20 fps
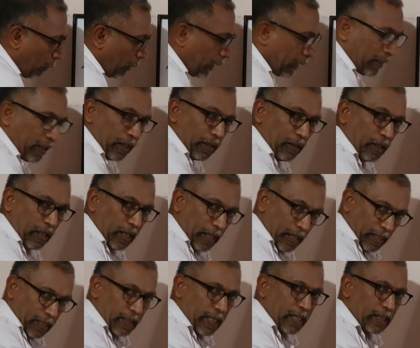Mind it,
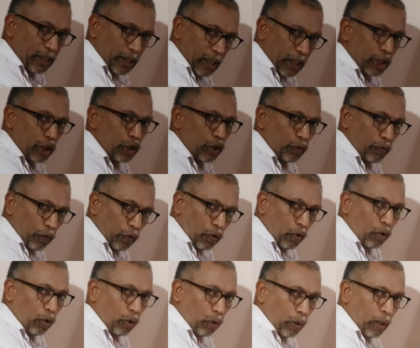it is x raised to
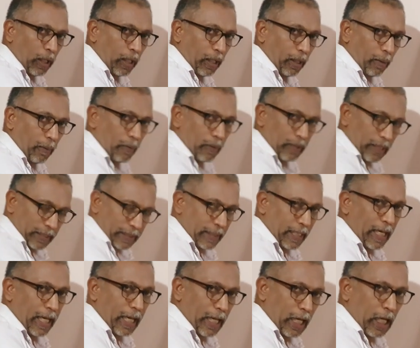4 only. The
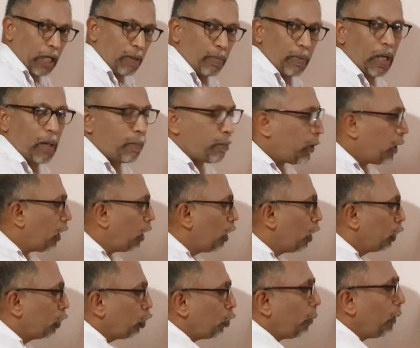same number
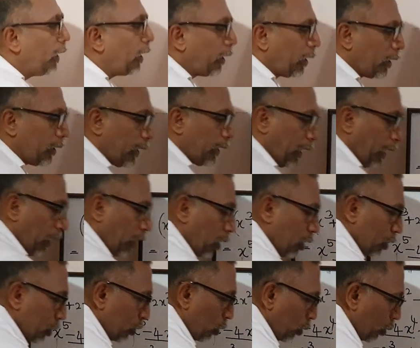should be written there.
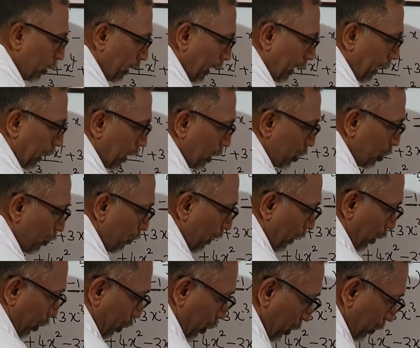So that is
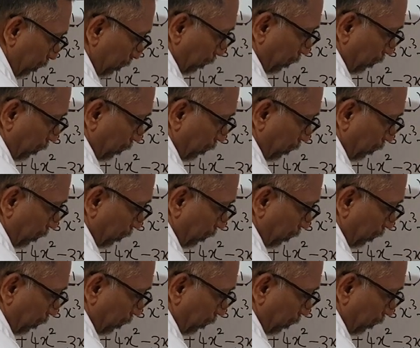finished.